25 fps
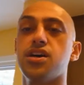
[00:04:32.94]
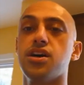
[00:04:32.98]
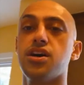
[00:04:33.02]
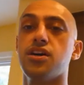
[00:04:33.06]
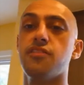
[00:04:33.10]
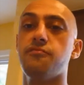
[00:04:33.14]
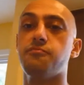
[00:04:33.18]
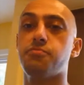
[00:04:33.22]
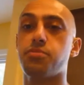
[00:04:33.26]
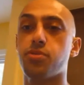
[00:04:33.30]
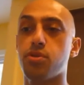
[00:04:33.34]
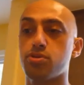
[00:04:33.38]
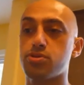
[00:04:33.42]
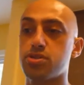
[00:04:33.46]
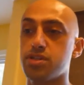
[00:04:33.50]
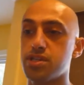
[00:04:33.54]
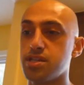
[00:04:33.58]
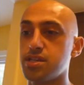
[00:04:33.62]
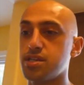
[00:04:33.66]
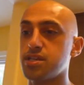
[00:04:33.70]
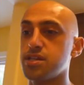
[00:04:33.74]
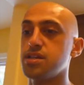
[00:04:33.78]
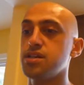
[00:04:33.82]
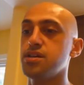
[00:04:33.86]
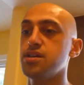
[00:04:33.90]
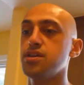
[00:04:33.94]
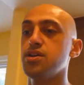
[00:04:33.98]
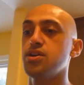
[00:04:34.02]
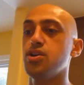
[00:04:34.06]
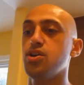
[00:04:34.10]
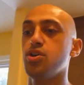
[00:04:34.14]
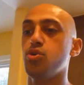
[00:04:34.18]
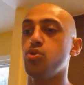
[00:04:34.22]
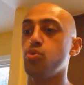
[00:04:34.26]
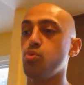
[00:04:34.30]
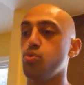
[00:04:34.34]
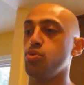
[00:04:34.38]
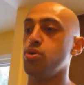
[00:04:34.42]
of protein
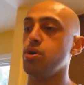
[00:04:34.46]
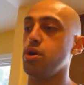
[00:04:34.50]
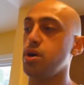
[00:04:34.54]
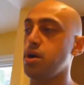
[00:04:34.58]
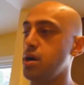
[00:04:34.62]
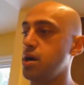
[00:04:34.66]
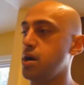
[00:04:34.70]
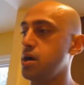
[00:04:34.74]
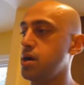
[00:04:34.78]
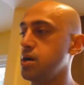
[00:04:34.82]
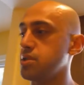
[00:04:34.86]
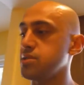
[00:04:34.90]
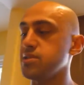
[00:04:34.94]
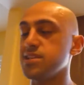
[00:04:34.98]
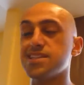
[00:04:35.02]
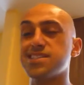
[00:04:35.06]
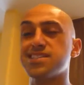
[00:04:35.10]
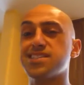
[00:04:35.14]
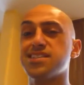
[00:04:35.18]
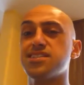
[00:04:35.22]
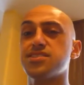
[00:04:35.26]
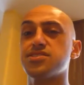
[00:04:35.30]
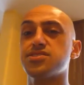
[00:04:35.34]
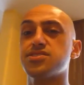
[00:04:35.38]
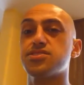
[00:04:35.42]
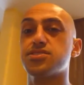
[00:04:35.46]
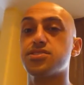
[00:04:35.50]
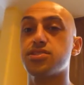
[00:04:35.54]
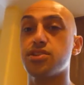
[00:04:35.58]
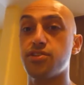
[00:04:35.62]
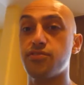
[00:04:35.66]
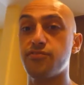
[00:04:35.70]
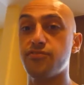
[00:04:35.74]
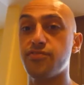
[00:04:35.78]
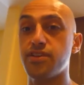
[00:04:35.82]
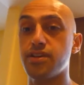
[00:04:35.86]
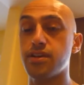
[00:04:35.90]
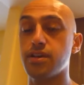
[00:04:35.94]
uh, less than a
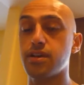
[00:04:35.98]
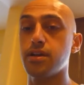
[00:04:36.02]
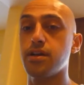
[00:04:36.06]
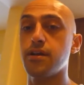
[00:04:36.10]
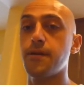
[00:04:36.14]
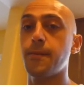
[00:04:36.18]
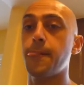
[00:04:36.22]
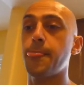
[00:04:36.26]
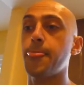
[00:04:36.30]
serving